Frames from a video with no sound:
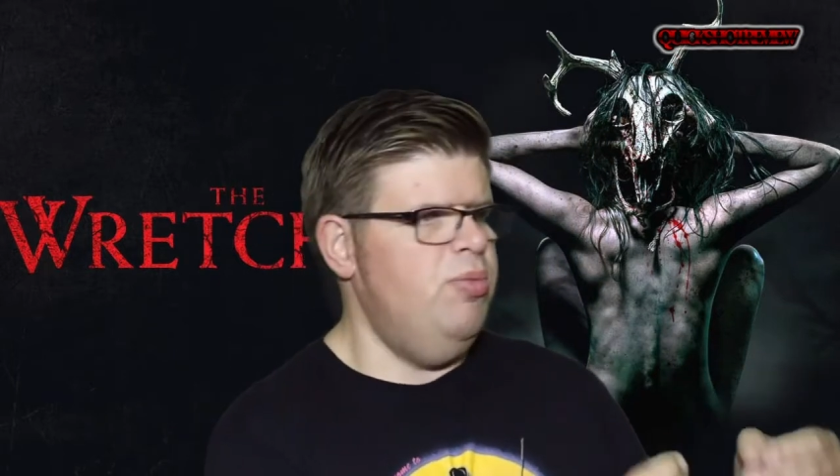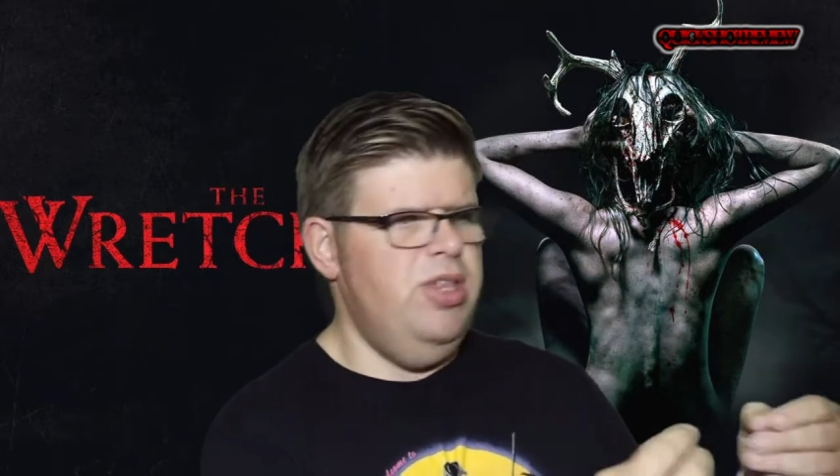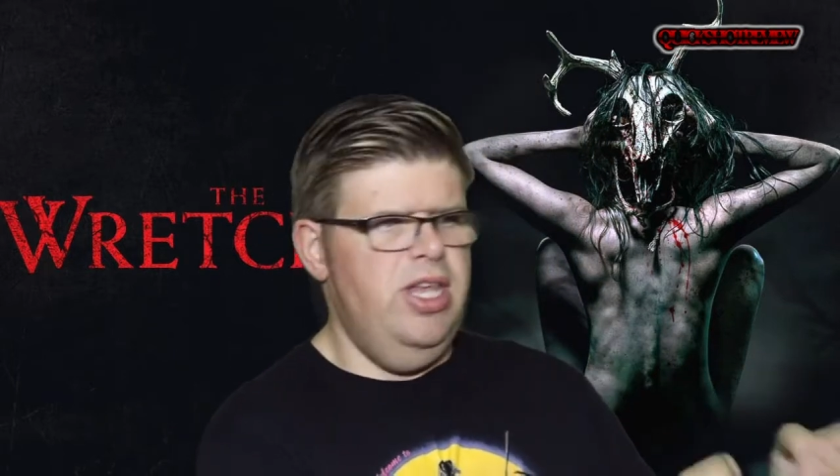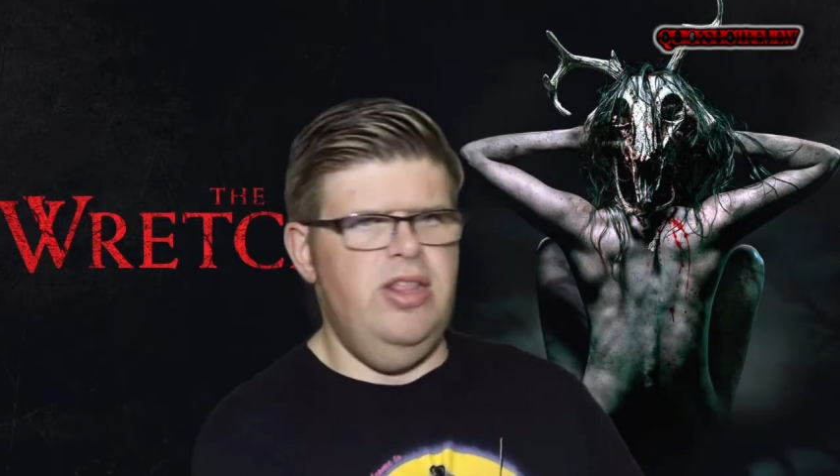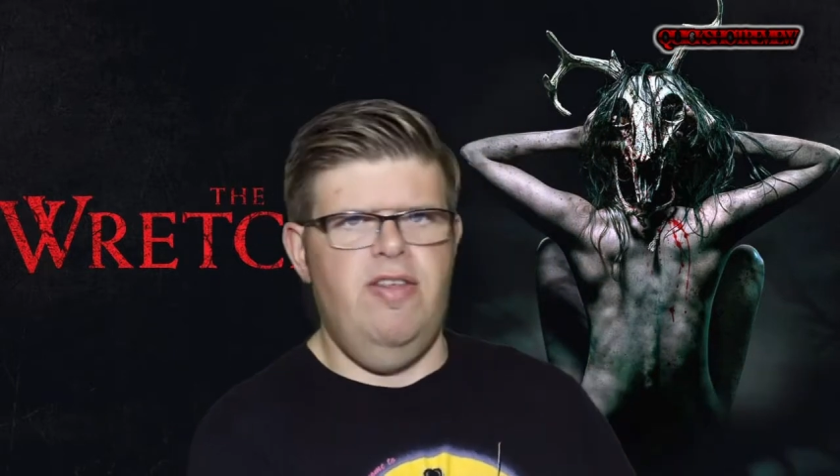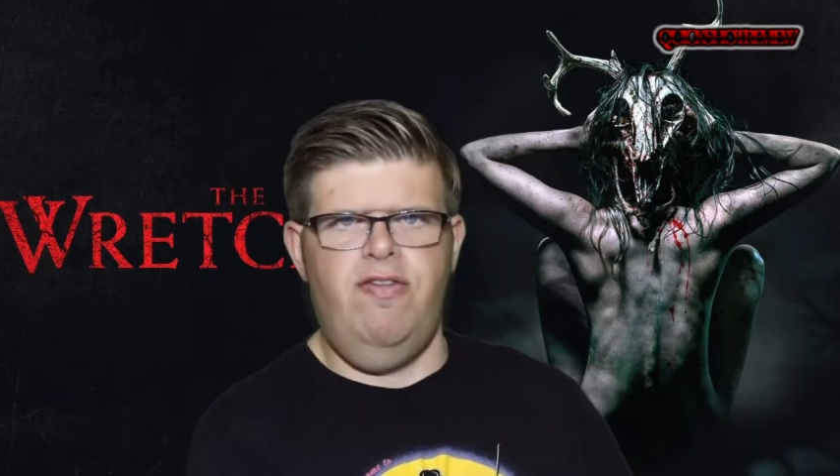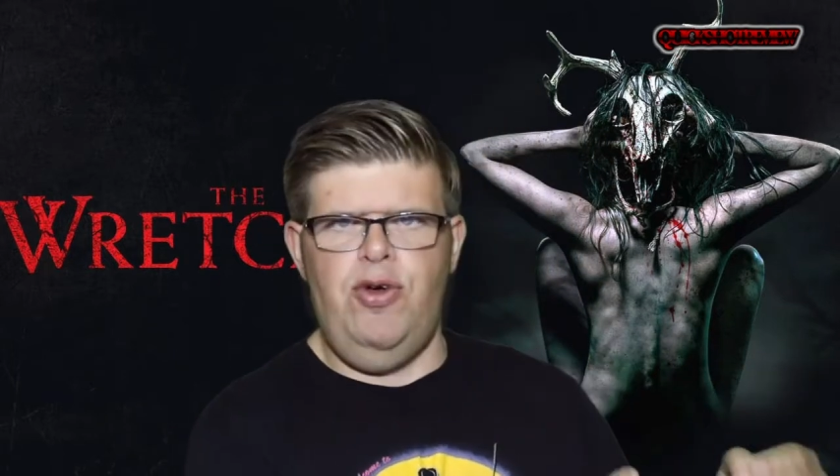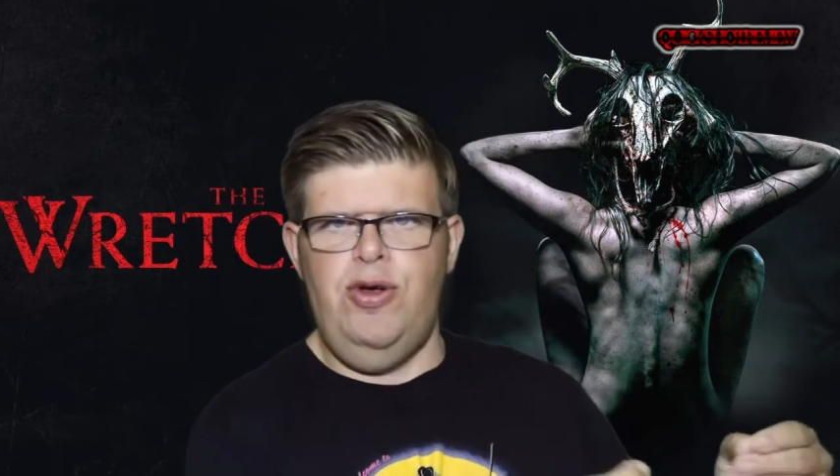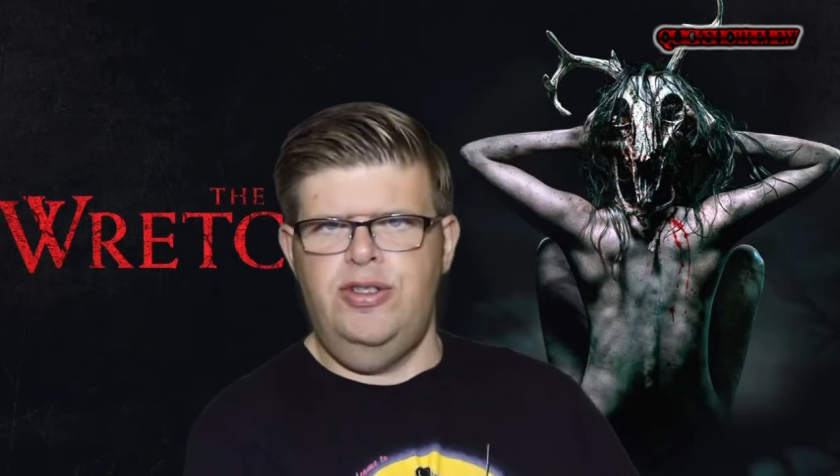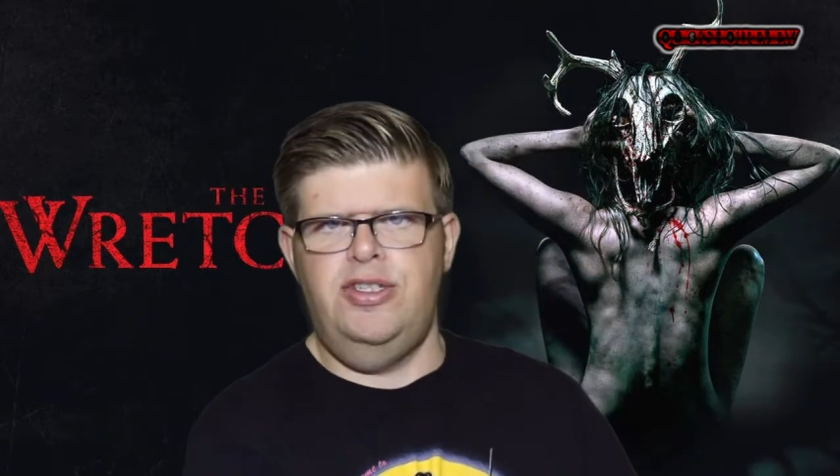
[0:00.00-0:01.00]
within the
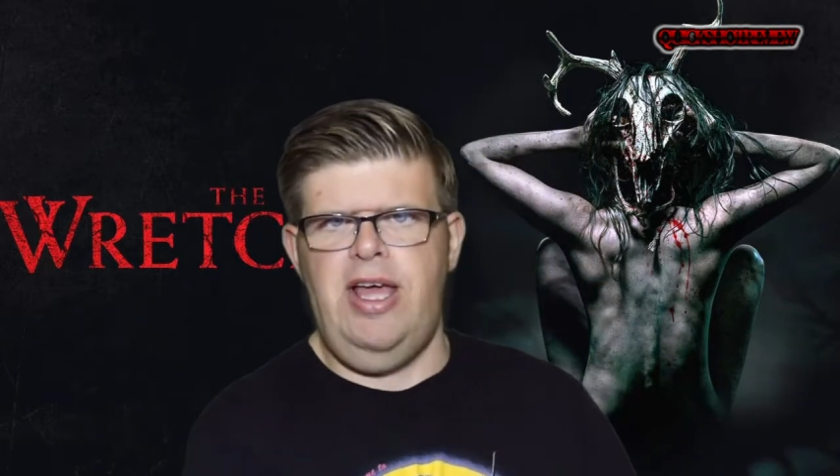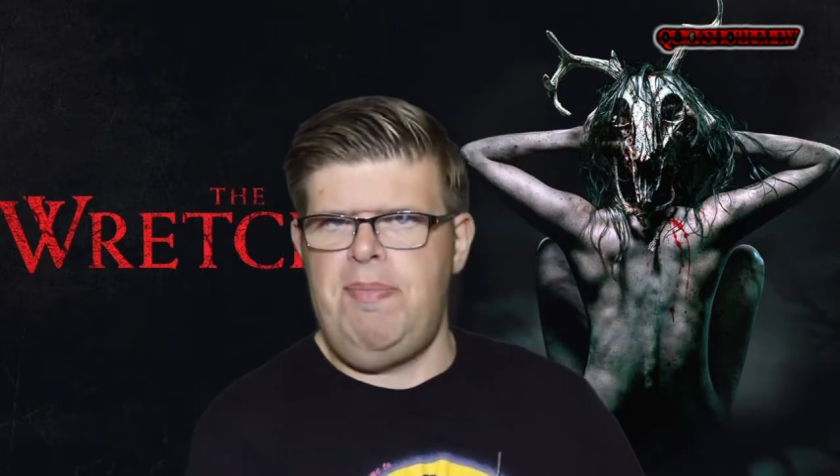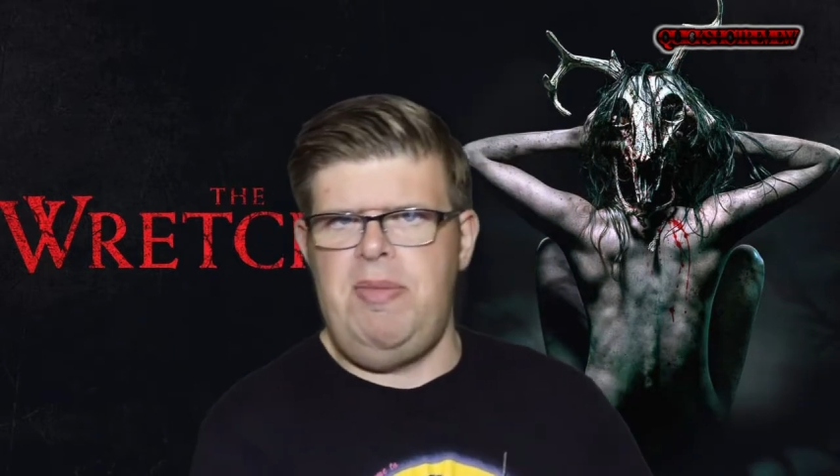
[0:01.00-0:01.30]
first 10